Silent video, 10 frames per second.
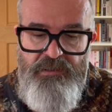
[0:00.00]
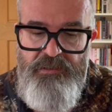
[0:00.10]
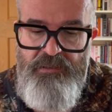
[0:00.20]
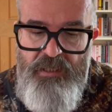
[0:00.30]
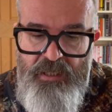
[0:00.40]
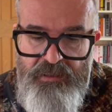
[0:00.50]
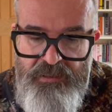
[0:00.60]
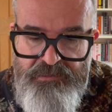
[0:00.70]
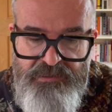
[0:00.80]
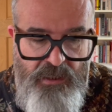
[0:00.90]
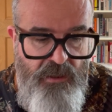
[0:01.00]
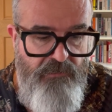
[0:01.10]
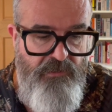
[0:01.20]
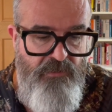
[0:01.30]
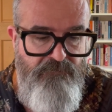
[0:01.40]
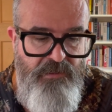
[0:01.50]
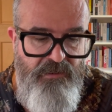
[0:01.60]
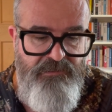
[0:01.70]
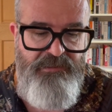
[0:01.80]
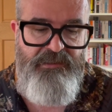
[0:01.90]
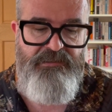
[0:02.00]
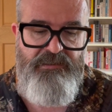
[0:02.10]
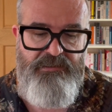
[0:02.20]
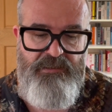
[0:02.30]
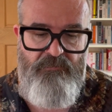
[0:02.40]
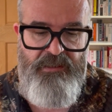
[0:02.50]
in Lautaro Martinez this summer.